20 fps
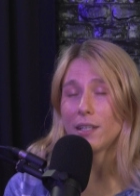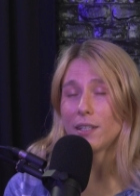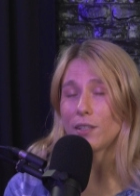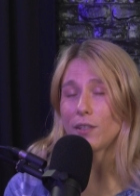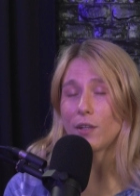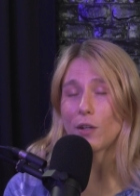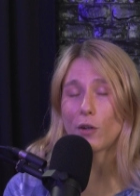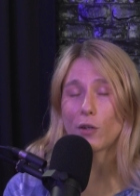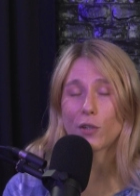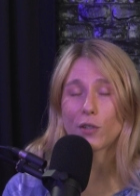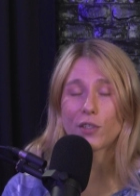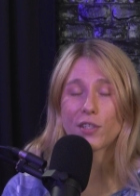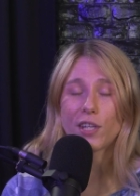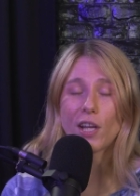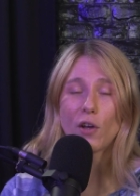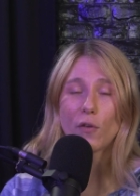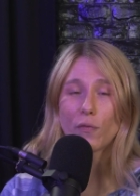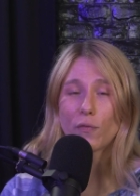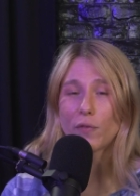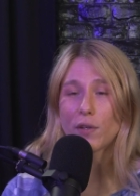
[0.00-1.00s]
you know, your
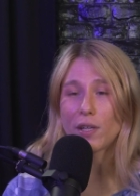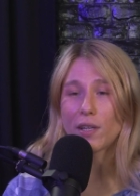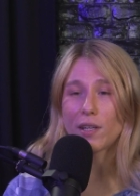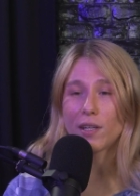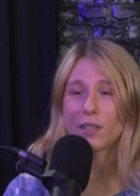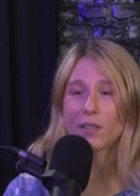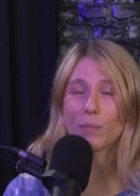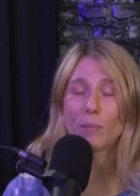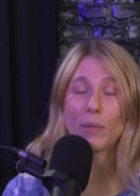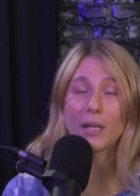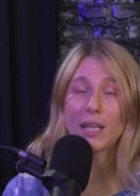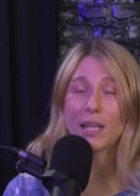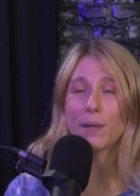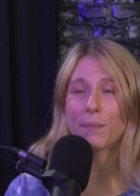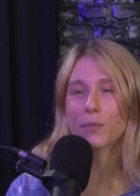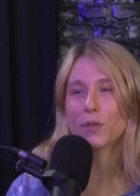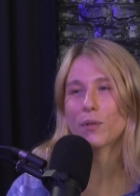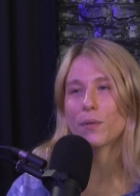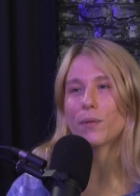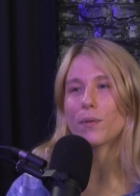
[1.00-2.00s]
selfies,
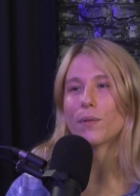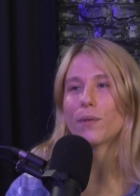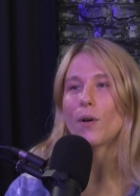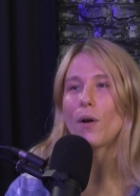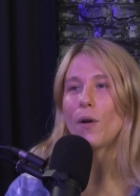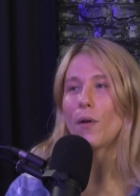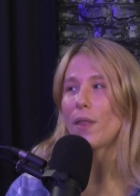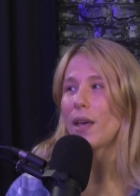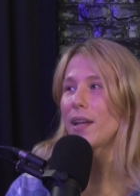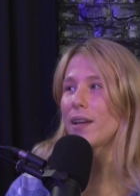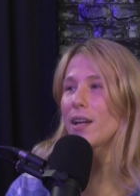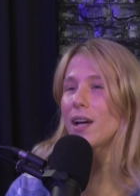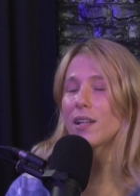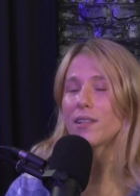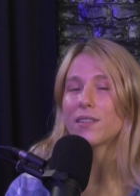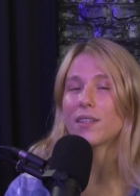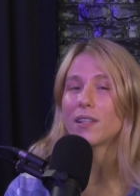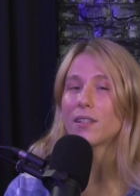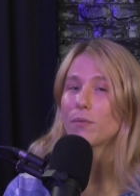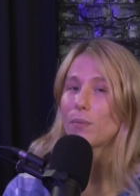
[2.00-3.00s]
memes, or all that
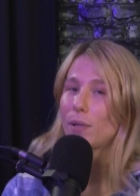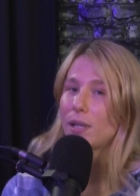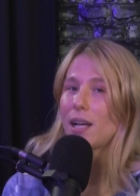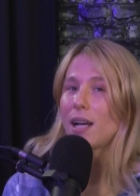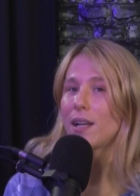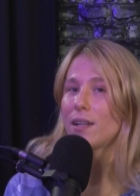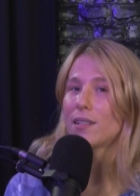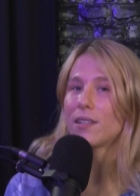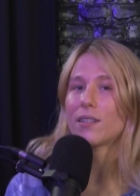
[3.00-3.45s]
nonsense. We got